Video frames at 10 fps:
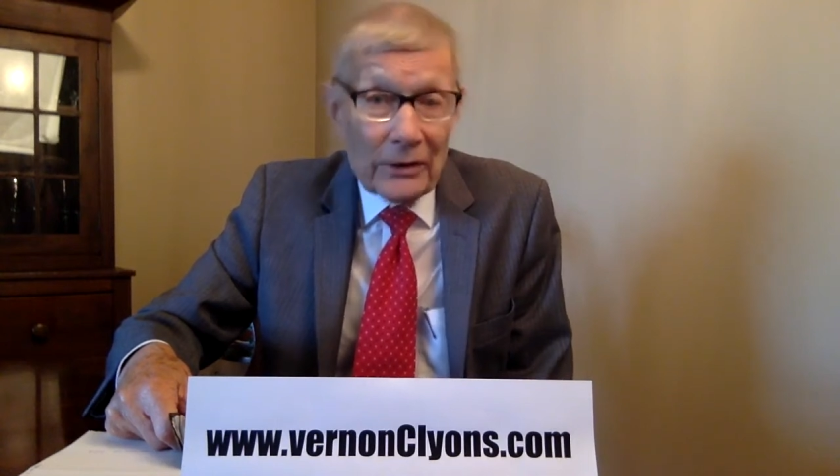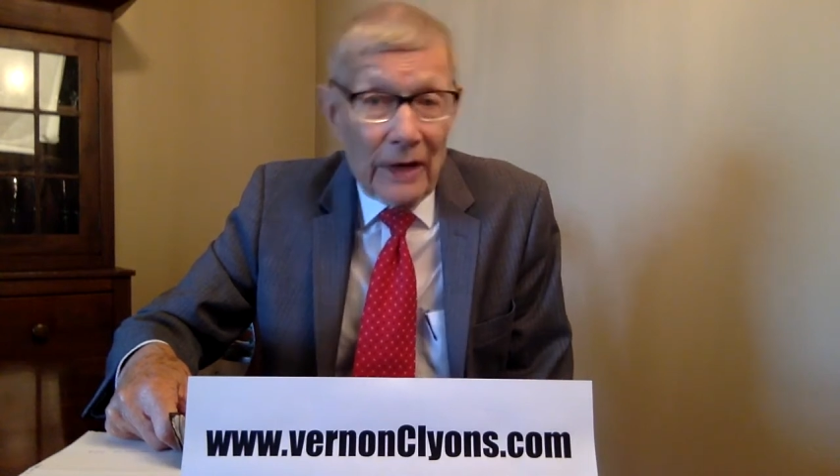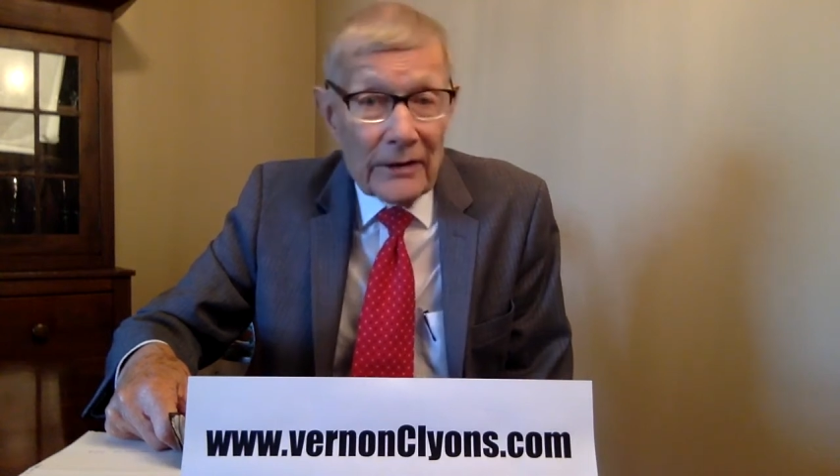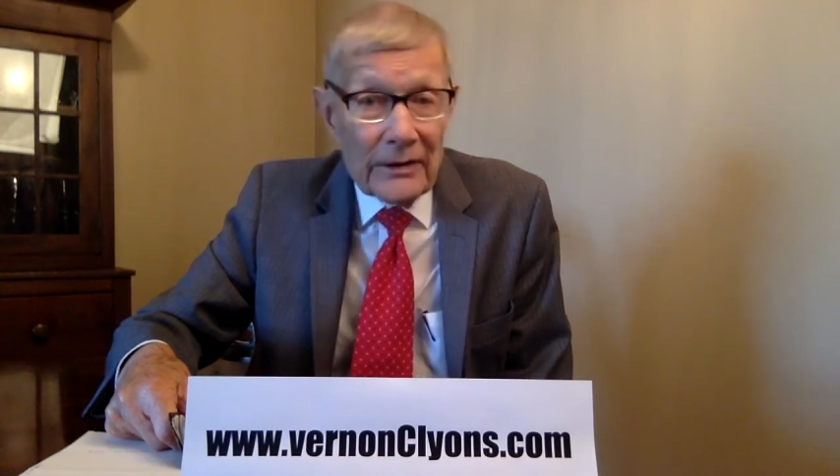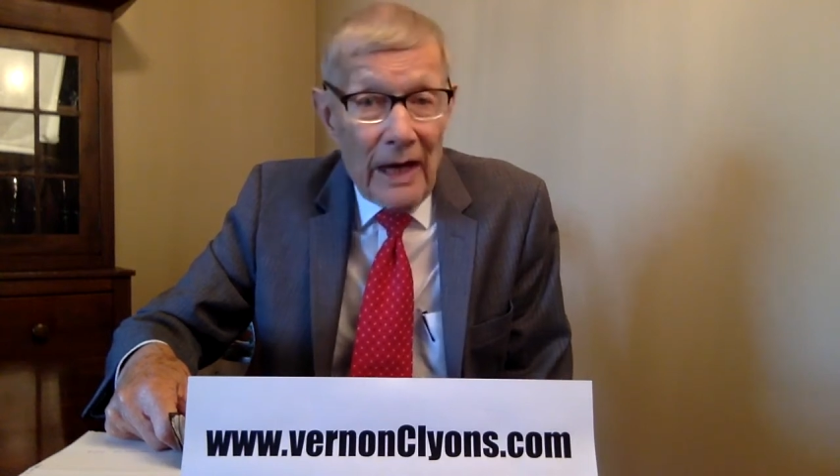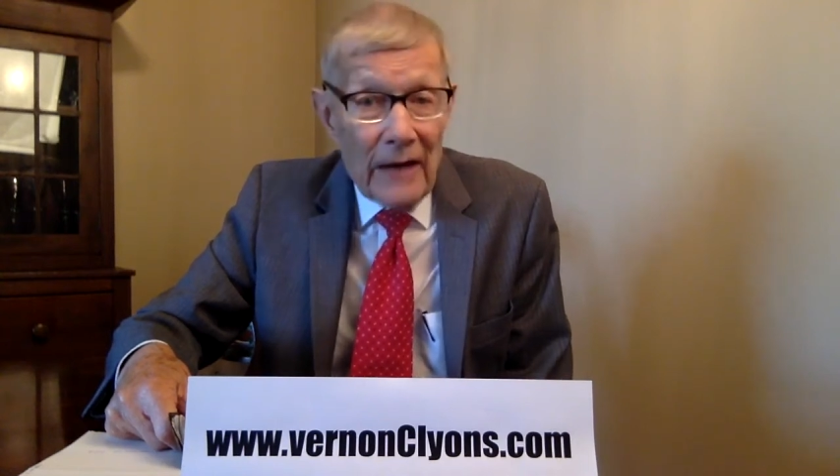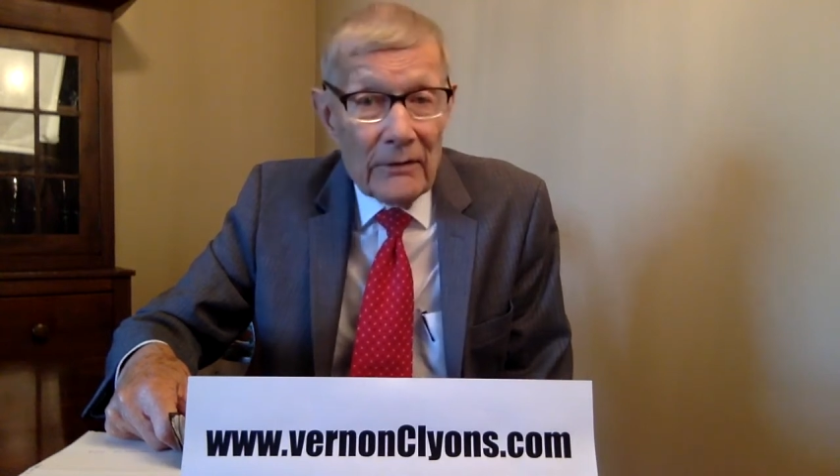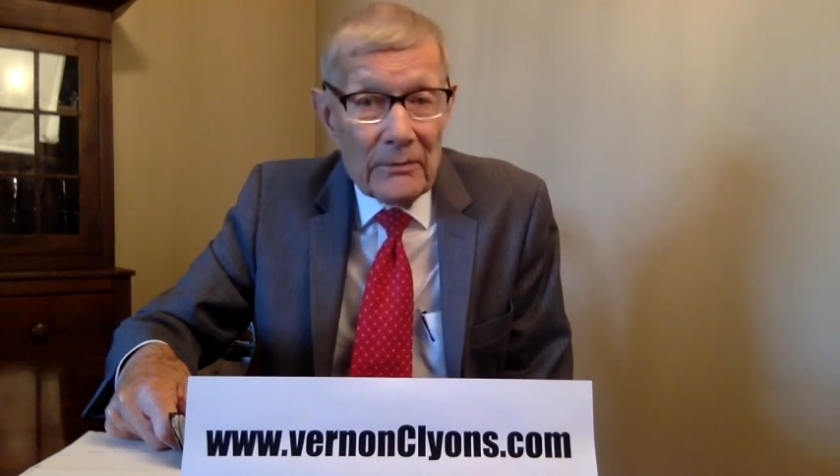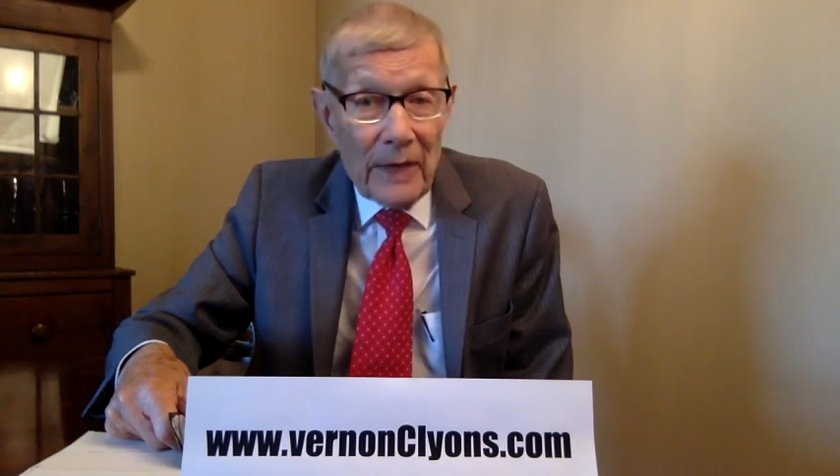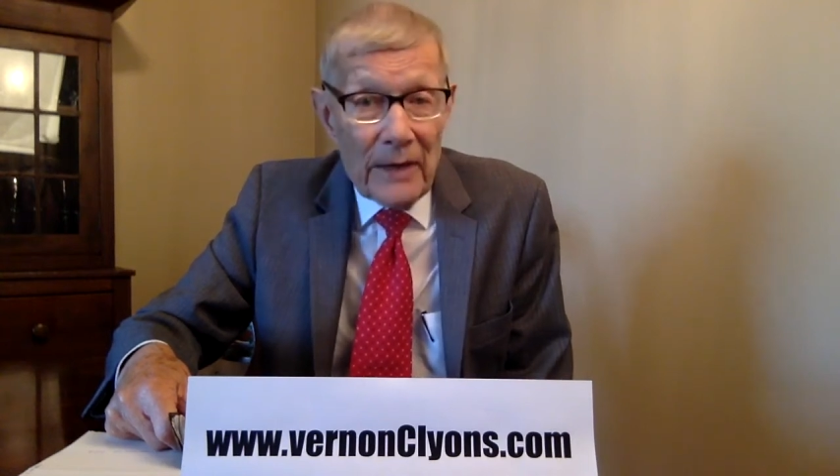let
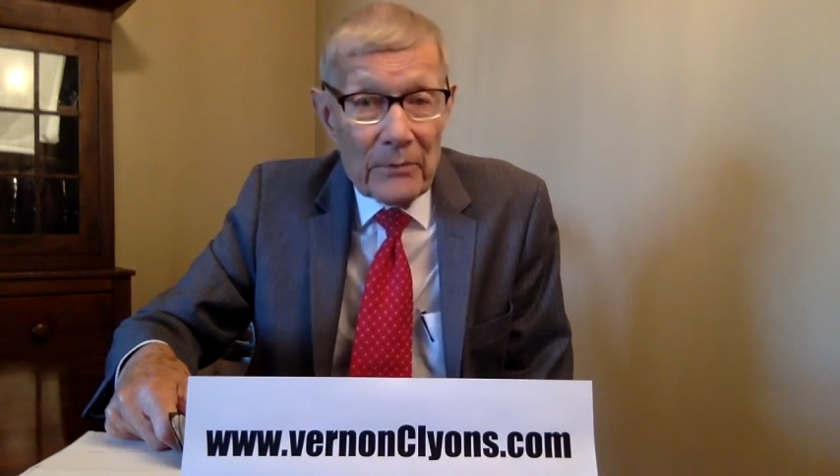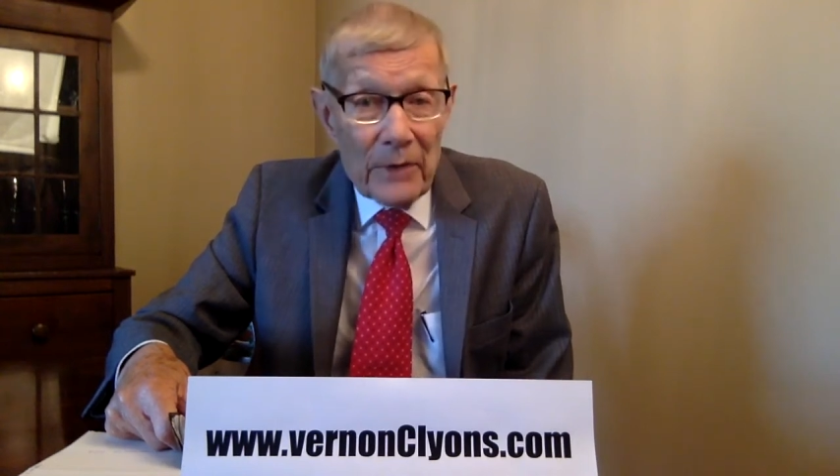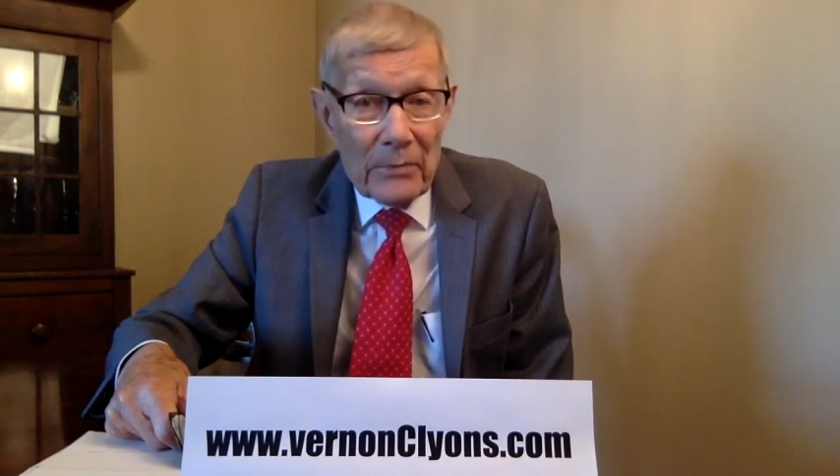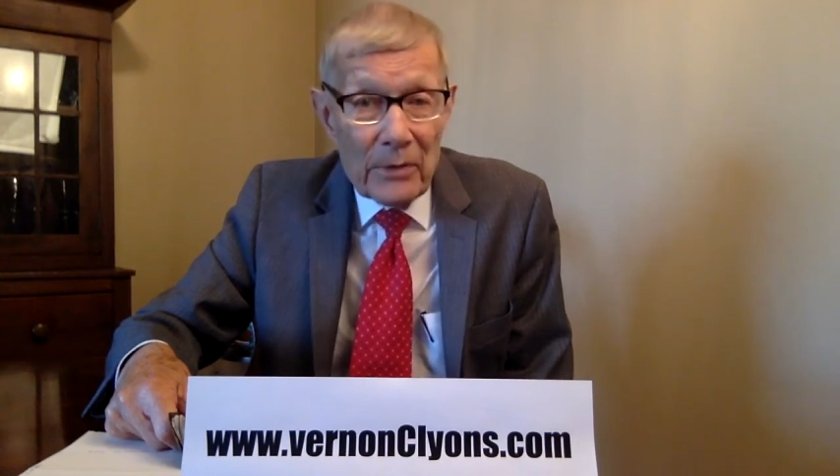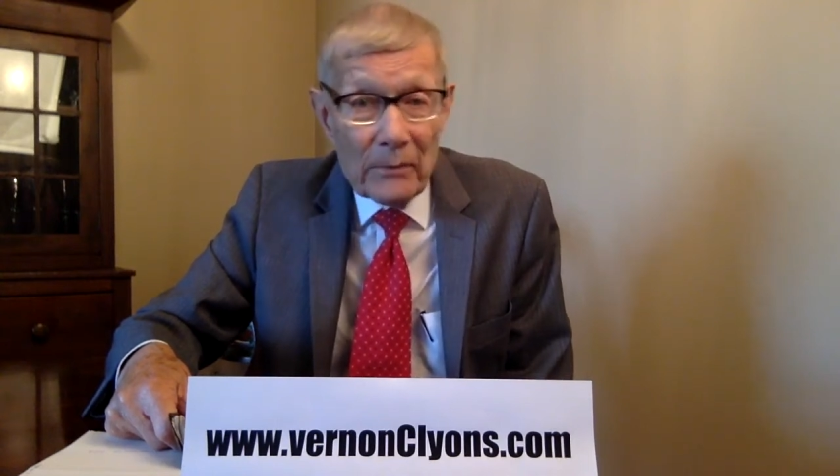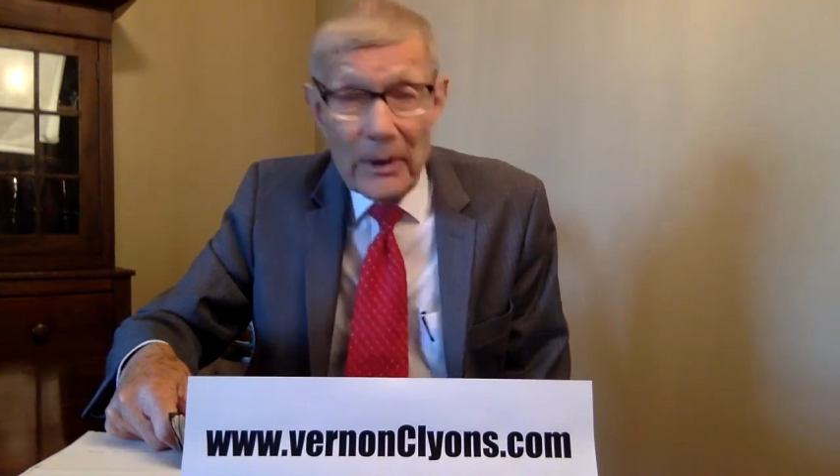down by people,